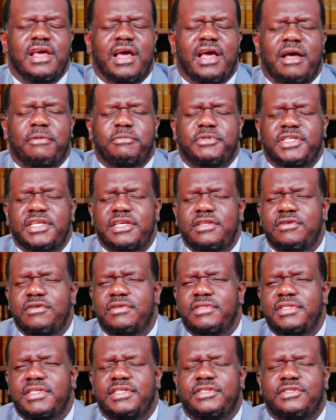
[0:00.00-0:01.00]
I'm saying
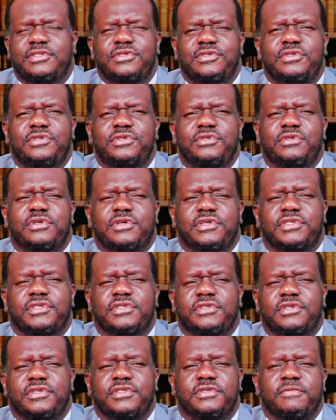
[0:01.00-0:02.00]
all this to you
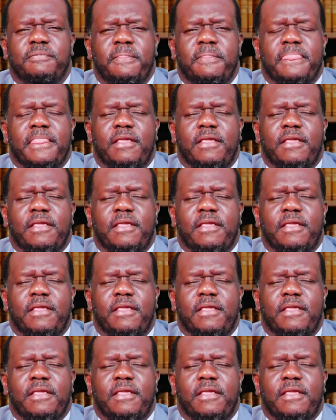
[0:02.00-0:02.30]
because